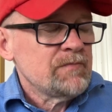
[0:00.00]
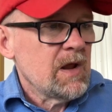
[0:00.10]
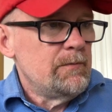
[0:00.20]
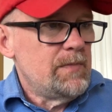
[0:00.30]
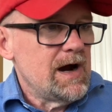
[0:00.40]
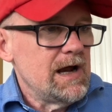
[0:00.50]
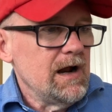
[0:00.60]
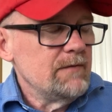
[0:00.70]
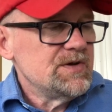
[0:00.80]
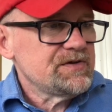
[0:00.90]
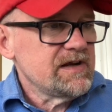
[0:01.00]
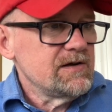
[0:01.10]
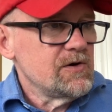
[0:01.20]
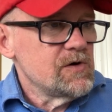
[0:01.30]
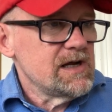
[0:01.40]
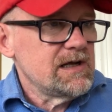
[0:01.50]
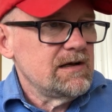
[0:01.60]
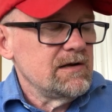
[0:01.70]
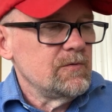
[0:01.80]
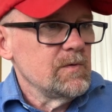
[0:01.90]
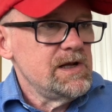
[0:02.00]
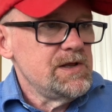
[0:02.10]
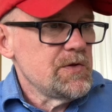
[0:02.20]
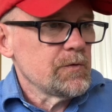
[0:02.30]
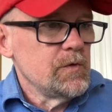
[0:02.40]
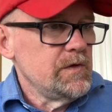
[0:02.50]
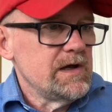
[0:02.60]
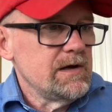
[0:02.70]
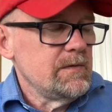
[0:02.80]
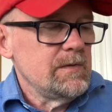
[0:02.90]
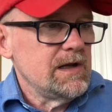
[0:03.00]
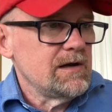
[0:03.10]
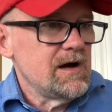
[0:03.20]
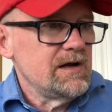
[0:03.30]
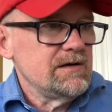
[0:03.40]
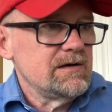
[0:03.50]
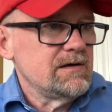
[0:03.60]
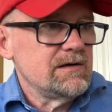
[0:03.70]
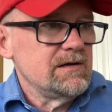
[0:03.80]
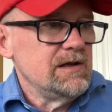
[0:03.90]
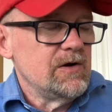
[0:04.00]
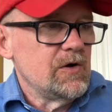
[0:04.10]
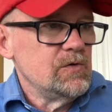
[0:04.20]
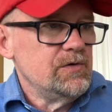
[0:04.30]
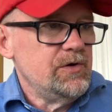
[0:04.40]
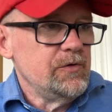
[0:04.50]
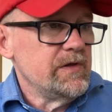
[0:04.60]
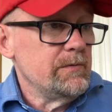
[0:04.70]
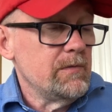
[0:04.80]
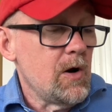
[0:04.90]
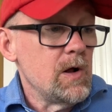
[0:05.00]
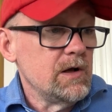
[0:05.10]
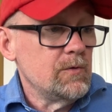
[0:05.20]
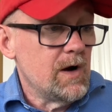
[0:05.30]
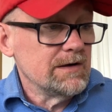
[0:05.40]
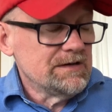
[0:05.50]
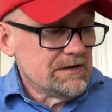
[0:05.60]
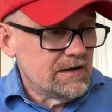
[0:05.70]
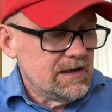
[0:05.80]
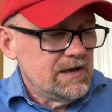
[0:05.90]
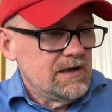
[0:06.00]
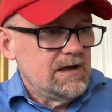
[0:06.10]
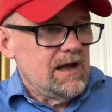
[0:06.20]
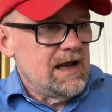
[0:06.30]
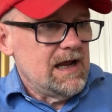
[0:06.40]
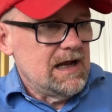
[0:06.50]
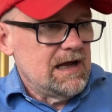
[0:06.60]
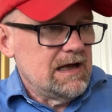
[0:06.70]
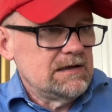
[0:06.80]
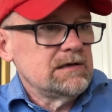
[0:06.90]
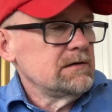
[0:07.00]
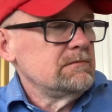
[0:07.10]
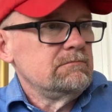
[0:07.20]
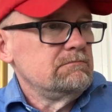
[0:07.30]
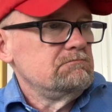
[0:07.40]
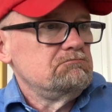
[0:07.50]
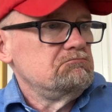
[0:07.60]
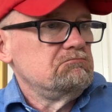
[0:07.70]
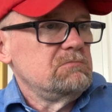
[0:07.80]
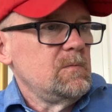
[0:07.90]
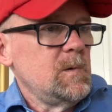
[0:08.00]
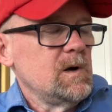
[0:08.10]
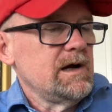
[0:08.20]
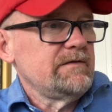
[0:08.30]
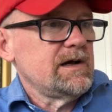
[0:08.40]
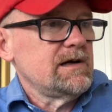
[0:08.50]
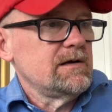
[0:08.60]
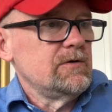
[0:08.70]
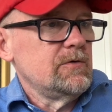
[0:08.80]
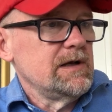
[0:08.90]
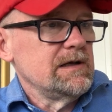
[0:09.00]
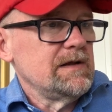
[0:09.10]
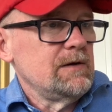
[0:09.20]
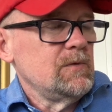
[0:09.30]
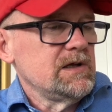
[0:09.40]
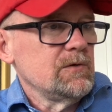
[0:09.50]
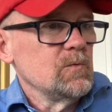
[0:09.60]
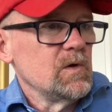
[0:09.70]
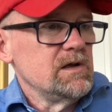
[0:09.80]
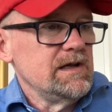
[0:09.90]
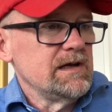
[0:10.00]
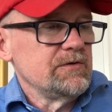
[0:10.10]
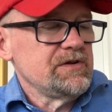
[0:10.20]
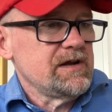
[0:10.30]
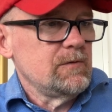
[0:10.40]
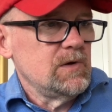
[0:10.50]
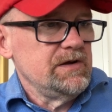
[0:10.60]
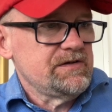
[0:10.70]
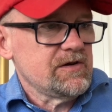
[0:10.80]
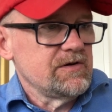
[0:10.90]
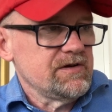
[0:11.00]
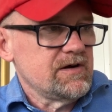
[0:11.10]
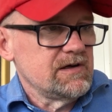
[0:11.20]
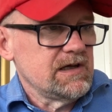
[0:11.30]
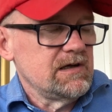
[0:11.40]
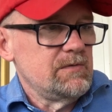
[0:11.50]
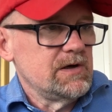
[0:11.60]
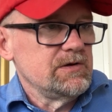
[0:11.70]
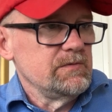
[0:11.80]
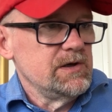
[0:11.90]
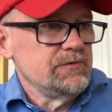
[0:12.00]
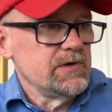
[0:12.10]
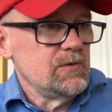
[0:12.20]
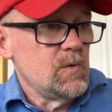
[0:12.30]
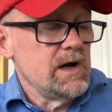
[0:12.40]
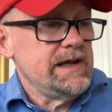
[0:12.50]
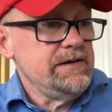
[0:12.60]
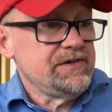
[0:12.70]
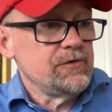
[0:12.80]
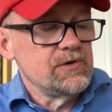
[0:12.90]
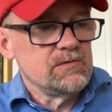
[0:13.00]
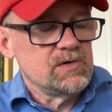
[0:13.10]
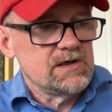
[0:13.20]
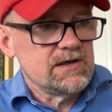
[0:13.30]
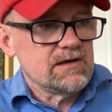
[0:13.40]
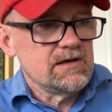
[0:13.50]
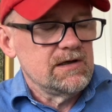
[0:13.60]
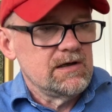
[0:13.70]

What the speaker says: But I'm just going to go ahead and read through them and not, you know, do them all at once. And we'll have that out of the way, and then we can really understand when he starts talking about Dmitri and what he's doing politically.